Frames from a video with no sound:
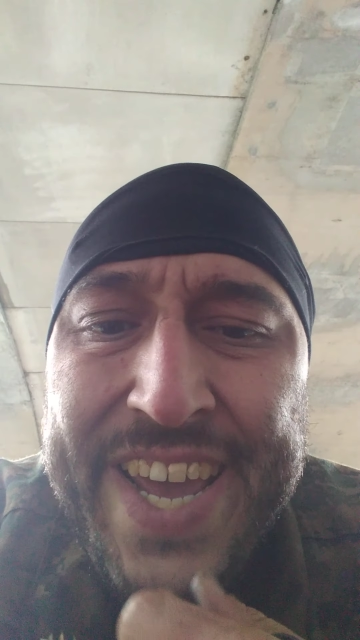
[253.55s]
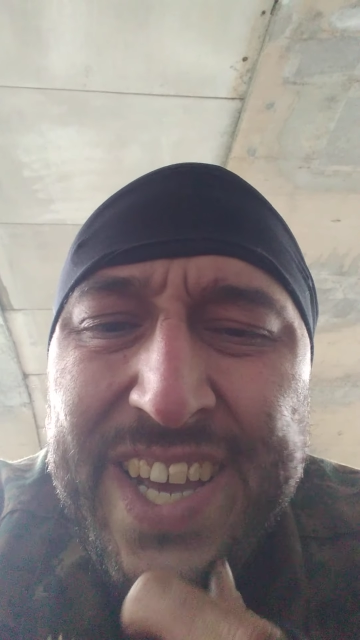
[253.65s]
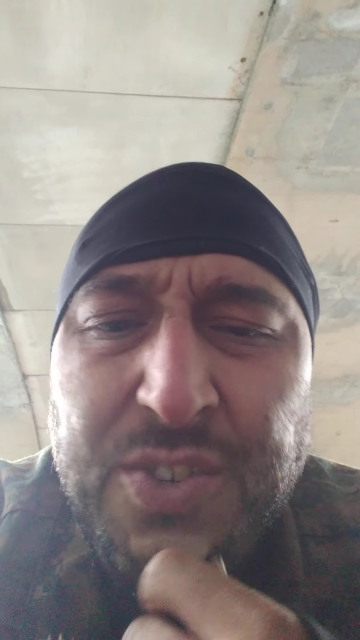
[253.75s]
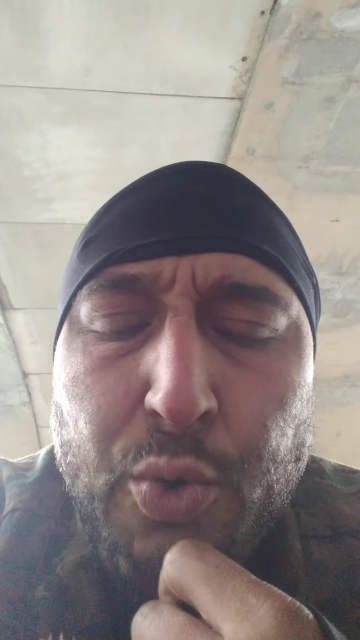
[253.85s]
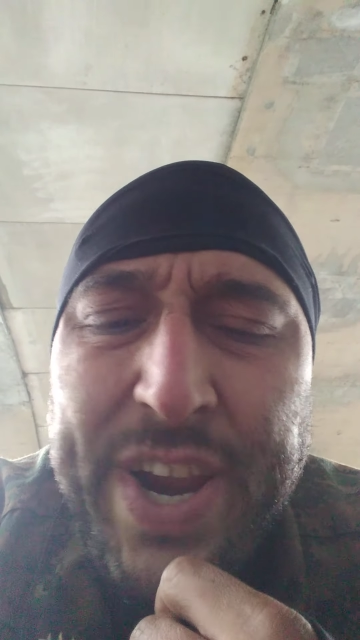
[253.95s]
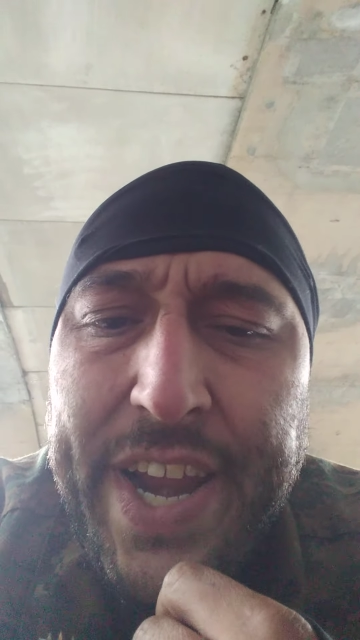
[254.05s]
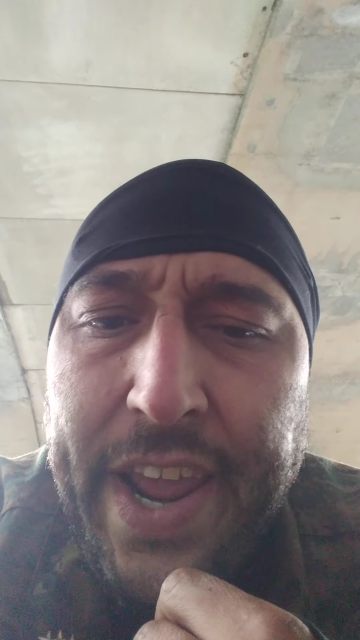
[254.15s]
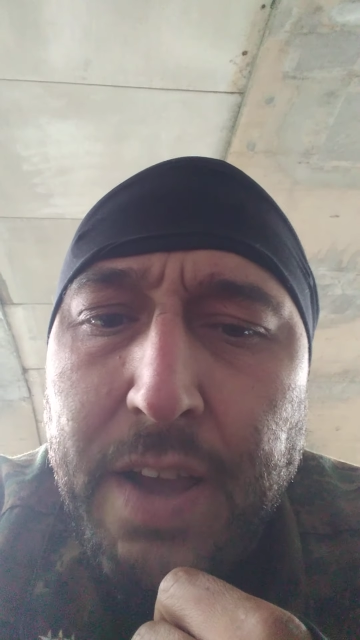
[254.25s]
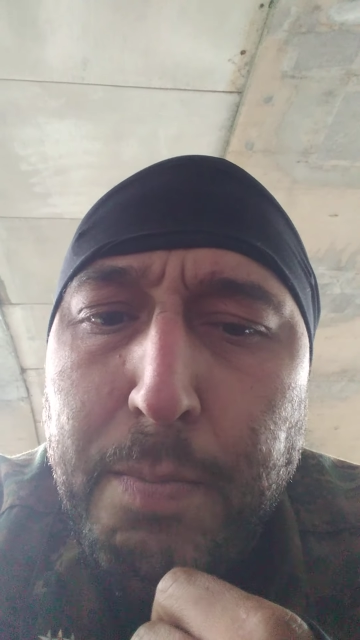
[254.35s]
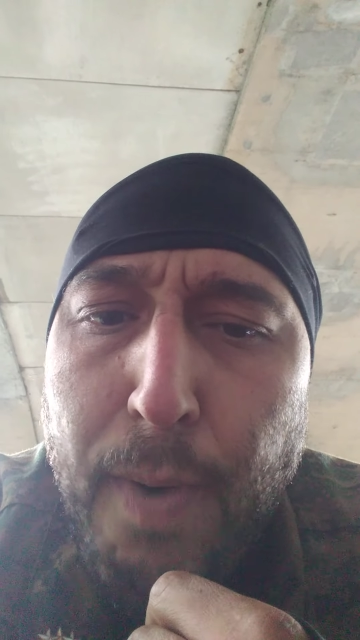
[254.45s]
is
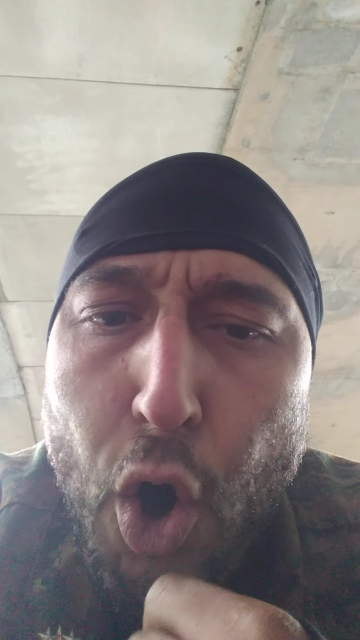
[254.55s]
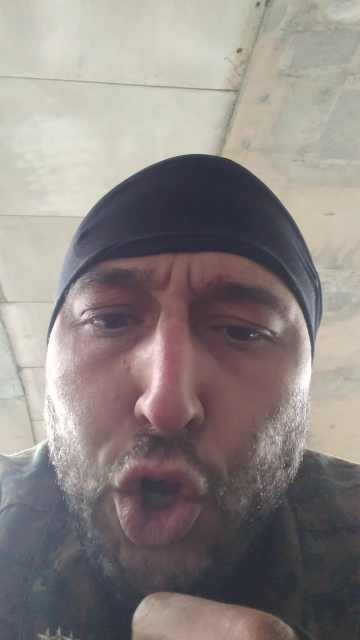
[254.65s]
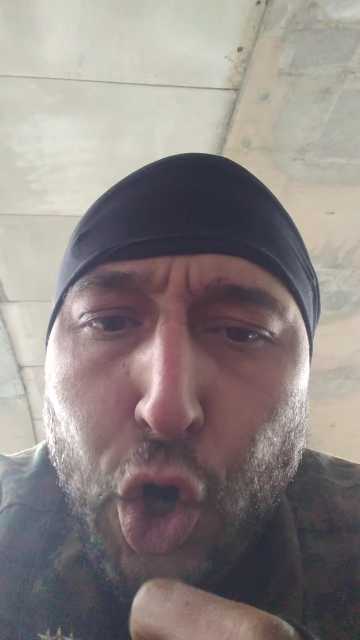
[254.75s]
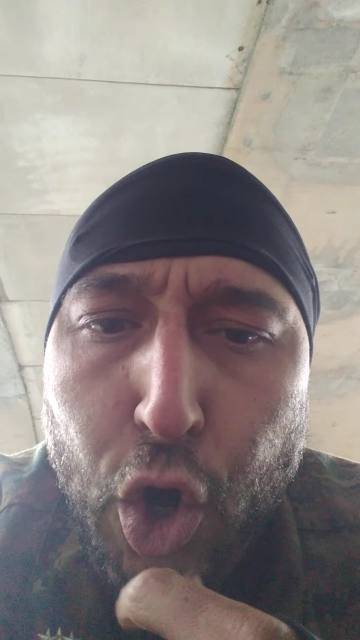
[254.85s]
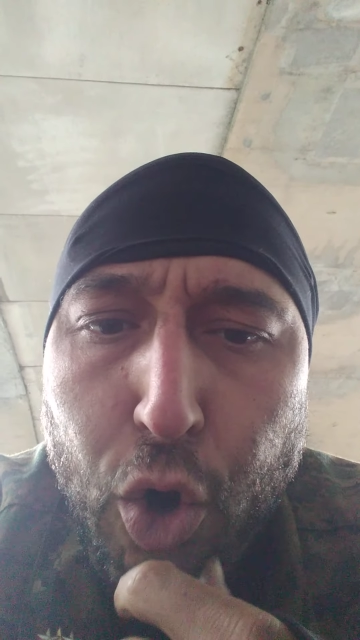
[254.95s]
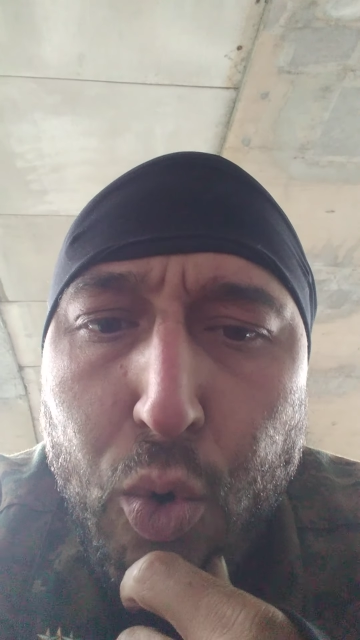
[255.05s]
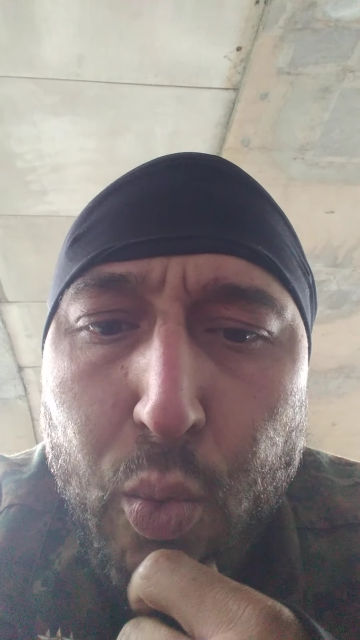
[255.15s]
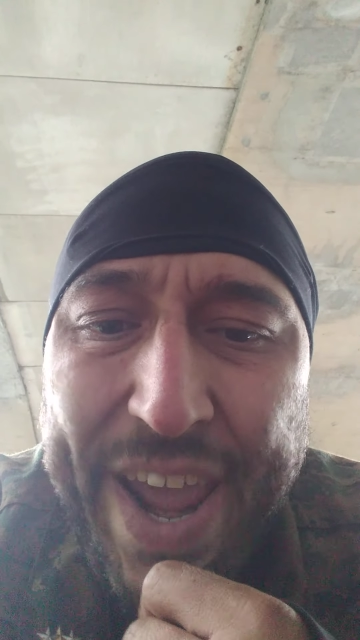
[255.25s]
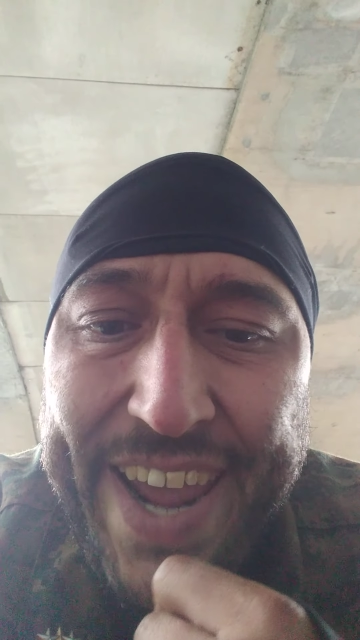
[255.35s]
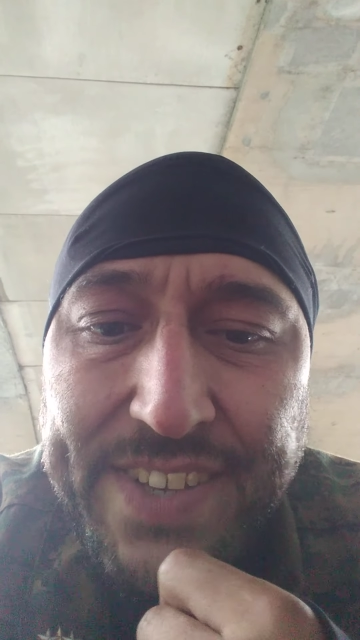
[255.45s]
reading molar
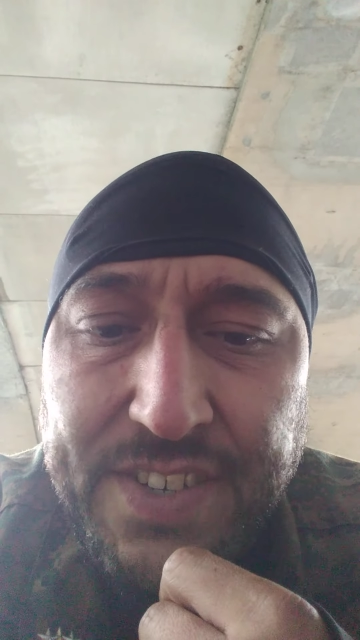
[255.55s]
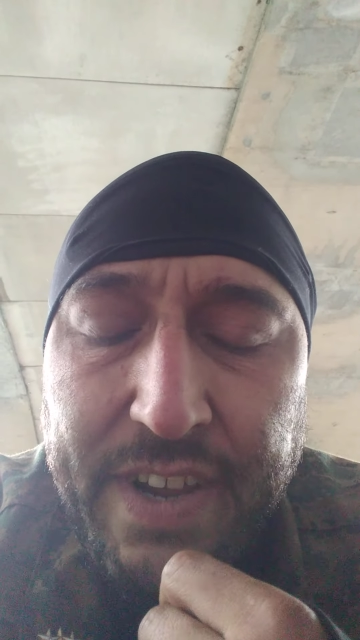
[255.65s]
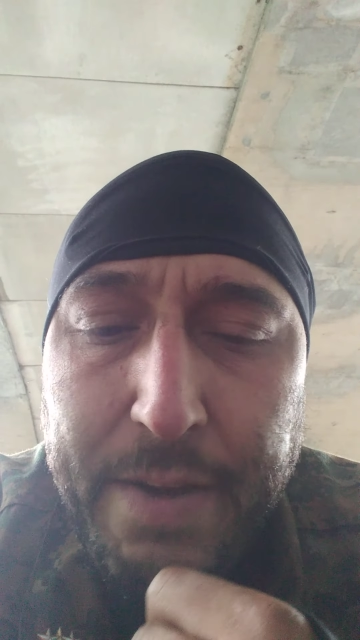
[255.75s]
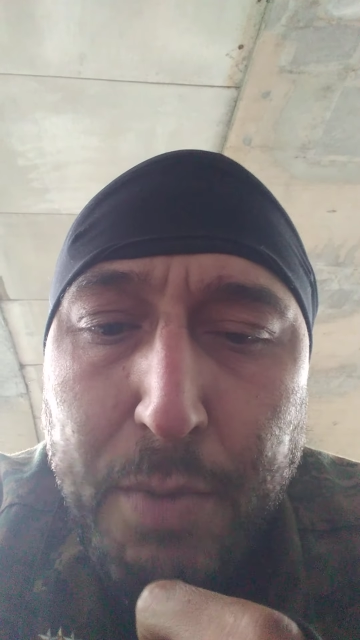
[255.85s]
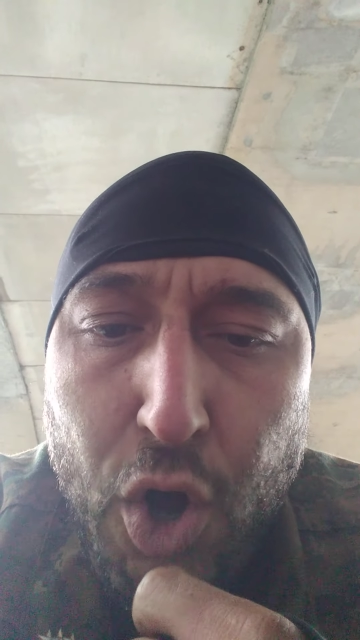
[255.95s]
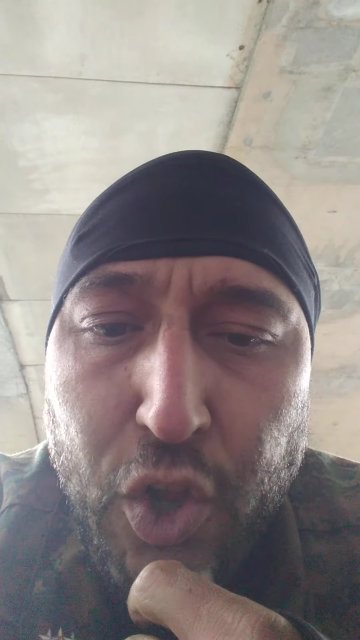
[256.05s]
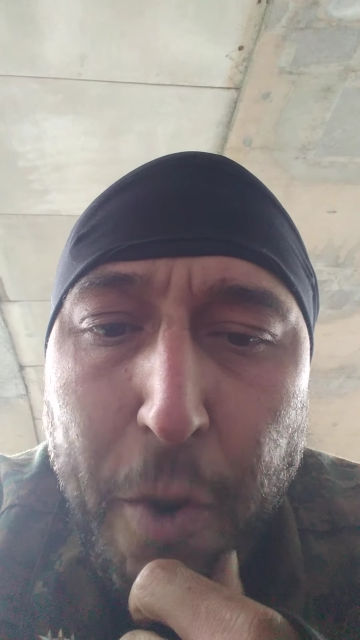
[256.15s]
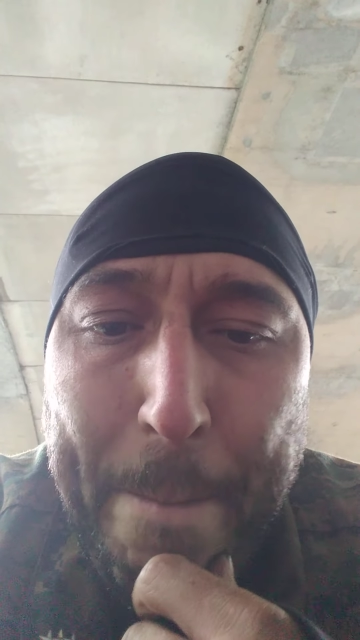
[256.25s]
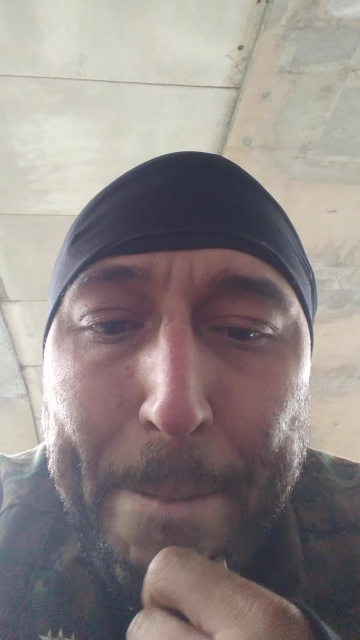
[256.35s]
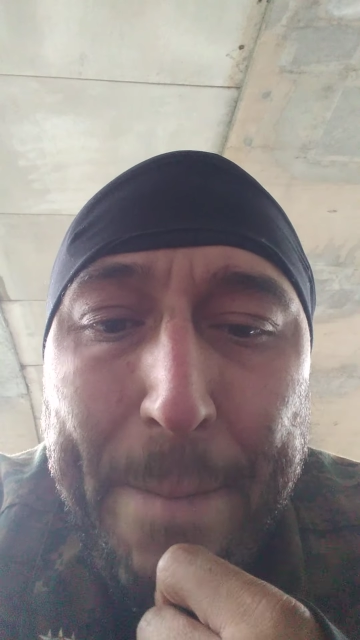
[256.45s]
weights and molar
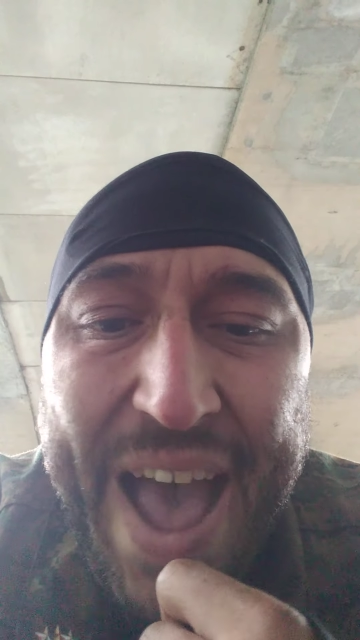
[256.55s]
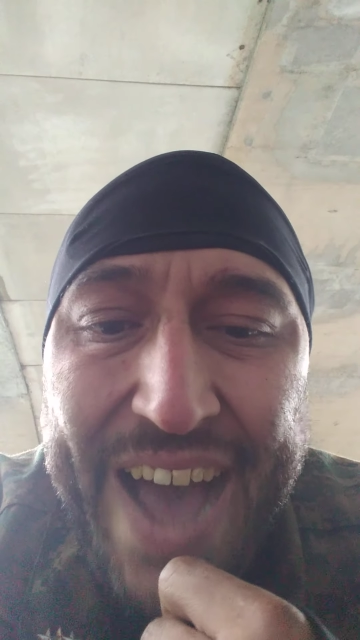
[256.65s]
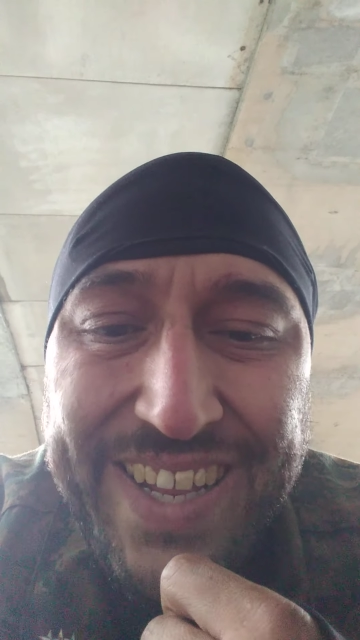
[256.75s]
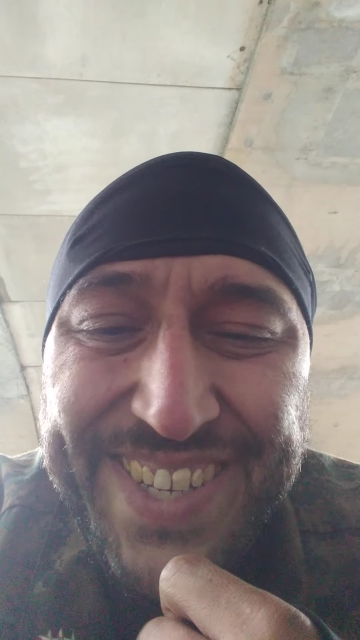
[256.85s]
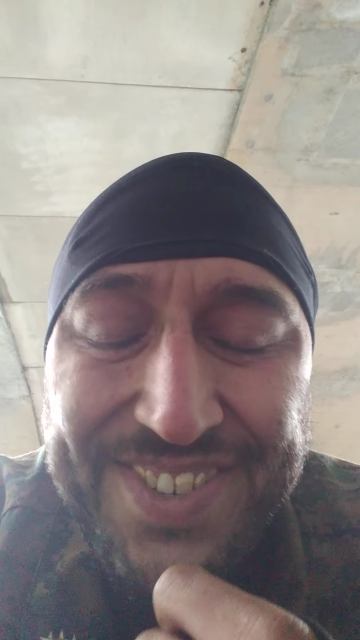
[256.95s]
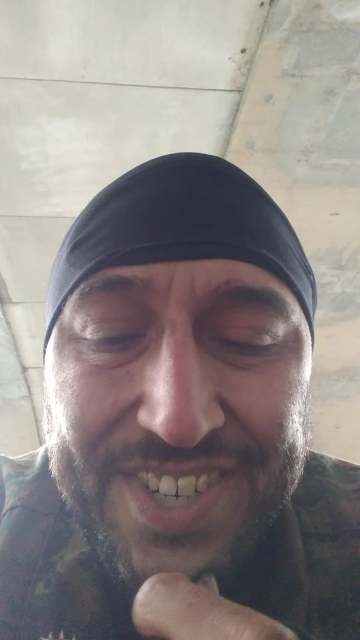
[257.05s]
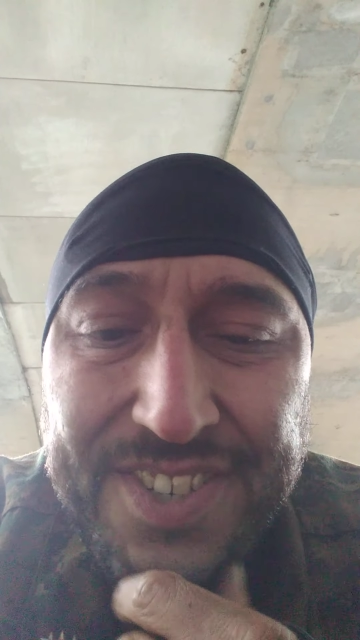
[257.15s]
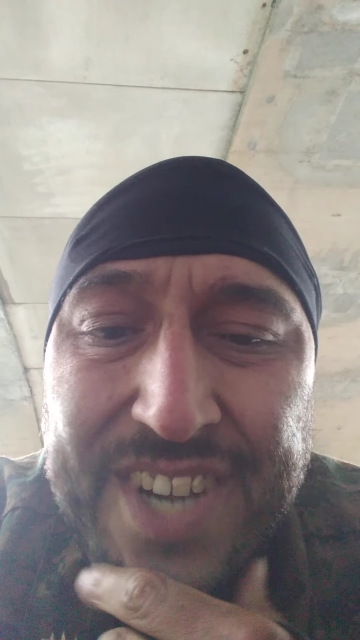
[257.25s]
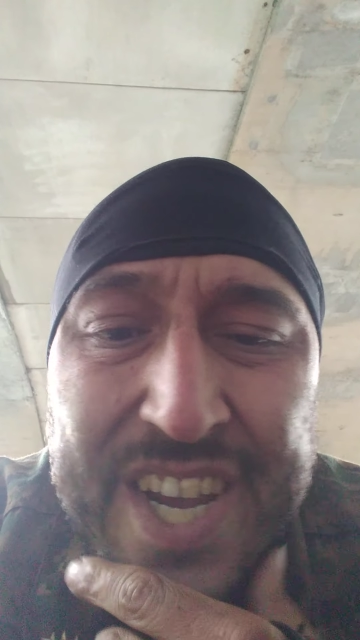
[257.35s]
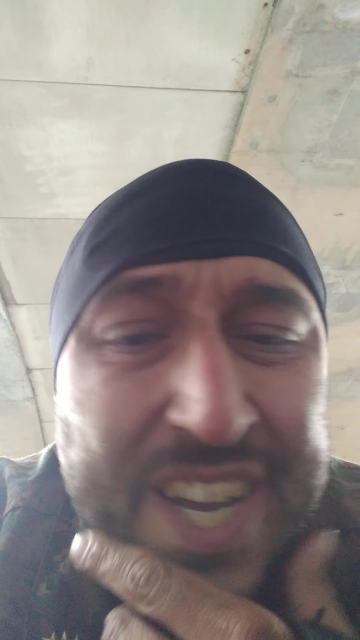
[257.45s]
balances,